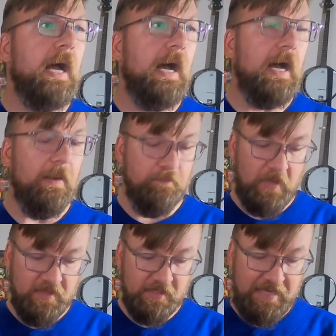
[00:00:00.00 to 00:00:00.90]

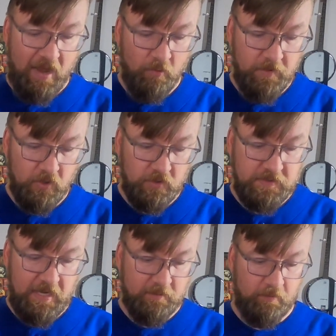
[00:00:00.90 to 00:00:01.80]
I think now would be a good
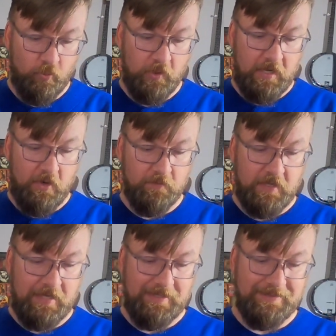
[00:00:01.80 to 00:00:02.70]
time to point out
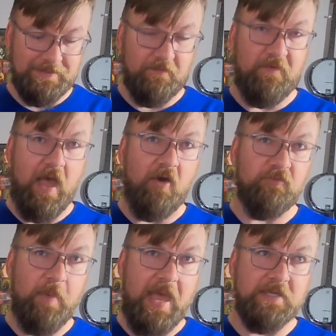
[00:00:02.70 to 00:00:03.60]
that it's a
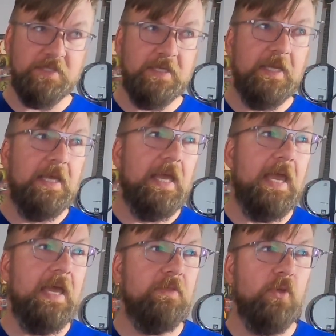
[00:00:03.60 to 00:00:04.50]
valve mask,
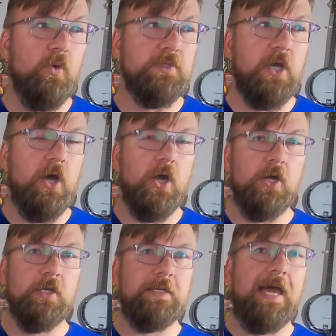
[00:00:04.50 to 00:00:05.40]
and those
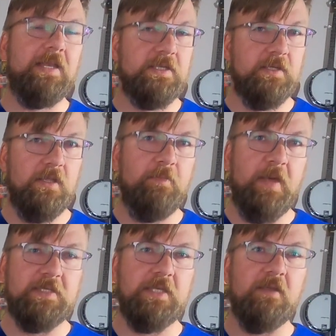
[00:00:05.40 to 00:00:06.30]
are not necessarily the
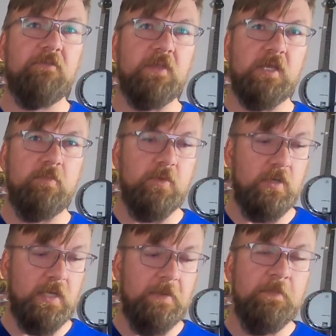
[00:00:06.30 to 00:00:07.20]
best thing for the
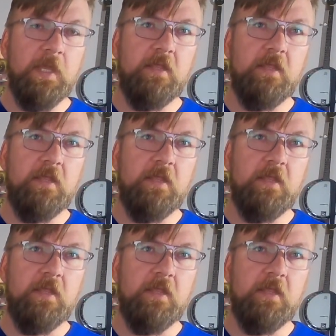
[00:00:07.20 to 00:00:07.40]
community.